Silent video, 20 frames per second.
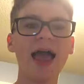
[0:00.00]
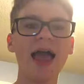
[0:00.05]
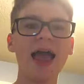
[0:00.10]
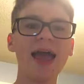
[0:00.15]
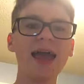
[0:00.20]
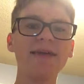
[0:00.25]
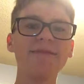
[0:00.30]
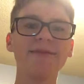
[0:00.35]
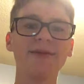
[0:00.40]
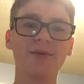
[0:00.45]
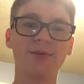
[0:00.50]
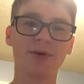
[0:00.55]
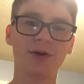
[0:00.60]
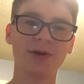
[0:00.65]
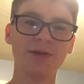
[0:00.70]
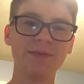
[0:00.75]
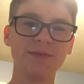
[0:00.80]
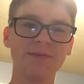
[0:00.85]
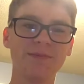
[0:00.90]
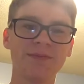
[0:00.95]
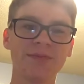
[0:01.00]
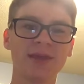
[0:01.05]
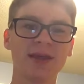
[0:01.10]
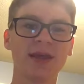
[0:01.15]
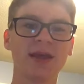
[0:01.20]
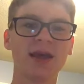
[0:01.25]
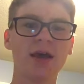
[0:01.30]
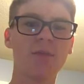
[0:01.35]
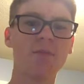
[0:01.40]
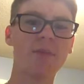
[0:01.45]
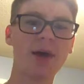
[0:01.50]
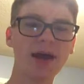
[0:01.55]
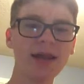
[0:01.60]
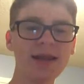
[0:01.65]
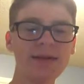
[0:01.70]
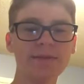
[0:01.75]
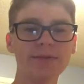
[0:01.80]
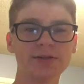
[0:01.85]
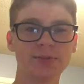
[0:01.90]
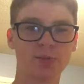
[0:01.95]
Hey everyone, my
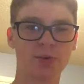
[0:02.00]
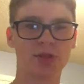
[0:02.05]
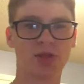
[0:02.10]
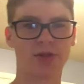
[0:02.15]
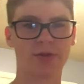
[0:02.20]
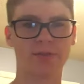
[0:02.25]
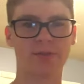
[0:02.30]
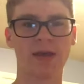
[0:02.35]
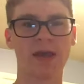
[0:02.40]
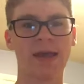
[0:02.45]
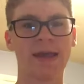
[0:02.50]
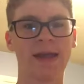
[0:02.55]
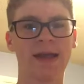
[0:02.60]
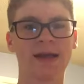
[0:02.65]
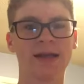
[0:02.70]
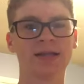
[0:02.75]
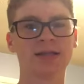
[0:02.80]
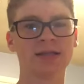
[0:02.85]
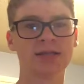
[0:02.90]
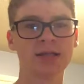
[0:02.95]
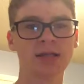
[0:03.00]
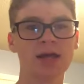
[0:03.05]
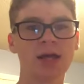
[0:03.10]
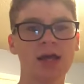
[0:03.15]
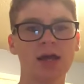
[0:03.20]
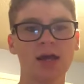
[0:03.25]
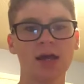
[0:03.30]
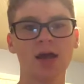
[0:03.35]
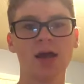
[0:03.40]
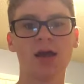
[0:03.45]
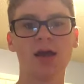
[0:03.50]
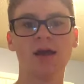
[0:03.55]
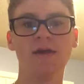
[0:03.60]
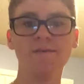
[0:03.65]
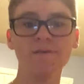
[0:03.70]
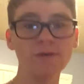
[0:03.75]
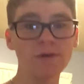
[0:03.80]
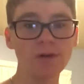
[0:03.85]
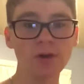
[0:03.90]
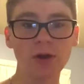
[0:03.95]
name is Woodlam, and
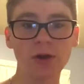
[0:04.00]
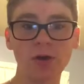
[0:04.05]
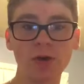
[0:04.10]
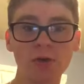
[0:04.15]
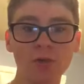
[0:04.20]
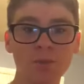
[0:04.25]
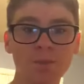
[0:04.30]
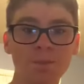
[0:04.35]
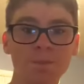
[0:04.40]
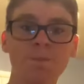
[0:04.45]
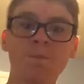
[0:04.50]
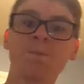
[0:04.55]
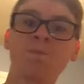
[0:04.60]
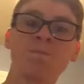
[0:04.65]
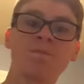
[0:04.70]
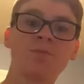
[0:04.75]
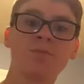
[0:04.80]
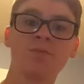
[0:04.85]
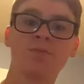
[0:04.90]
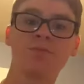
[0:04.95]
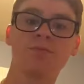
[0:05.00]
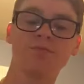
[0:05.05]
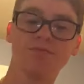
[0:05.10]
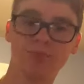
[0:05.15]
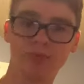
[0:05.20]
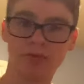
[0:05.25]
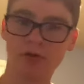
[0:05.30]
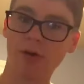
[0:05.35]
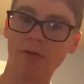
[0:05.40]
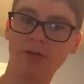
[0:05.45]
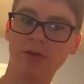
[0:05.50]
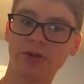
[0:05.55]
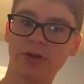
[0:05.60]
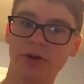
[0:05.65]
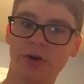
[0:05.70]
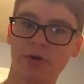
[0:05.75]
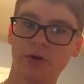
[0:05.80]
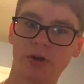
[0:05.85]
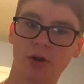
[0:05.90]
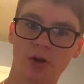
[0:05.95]
if you know, probably
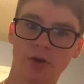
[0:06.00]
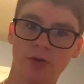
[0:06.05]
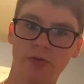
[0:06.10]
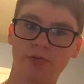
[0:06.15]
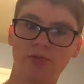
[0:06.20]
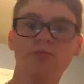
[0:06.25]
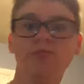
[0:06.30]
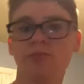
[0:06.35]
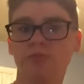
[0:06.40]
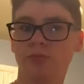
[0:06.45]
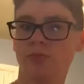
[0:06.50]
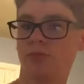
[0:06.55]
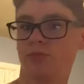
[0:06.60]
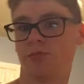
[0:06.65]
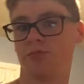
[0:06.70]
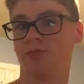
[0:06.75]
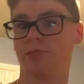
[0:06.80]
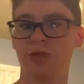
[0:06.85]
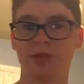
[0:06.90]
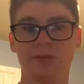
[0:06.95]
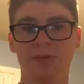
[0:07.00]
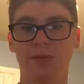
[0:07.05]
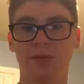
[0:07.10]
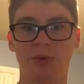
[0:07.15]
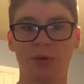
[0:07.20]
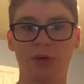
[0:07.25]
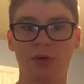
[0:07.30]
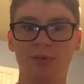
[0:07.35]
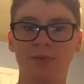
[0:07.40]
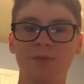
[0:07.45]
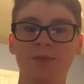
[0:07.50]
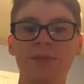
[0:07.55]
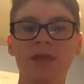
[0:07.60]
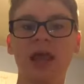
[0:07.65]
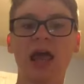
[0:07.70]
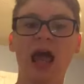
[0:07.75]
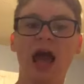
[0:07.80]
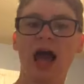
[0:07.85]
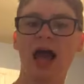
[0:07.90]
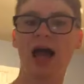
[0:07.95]
don't know, to be real,
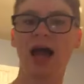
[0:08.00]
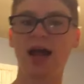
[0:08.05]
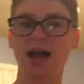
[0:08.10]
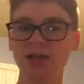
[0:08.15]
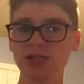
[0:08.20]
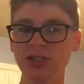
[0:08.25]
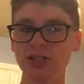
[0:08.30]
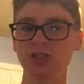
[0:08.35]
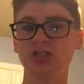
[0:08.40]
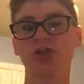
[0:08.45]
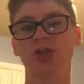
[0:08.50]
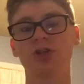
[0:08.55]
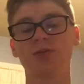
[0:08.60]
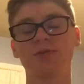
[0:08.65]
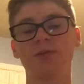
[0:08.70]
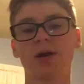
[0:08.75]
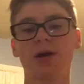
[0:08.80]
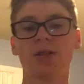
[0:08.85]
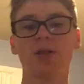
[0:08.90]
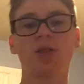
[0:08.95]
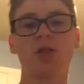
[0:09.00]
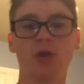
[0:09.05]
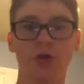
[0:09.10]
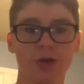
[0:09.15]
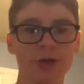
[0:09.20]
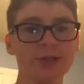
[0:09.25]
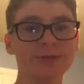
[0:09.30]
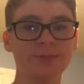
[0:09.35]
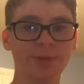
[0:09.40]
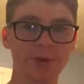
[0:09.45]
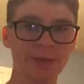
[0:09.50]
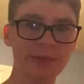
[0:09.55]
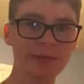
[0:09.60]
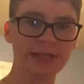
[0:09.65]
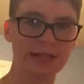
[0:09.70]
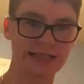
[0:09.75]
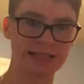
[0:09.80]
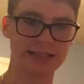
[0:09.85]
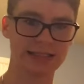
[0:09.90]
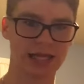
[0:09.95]
I just took my learner's permit
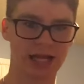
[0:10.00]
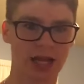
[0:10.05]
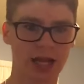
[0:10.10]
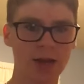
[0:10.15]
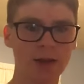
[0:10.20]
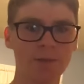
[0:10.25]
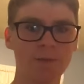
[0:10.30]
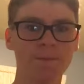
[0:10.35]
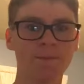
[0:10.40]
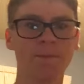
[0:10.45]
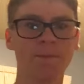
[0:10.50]
test today,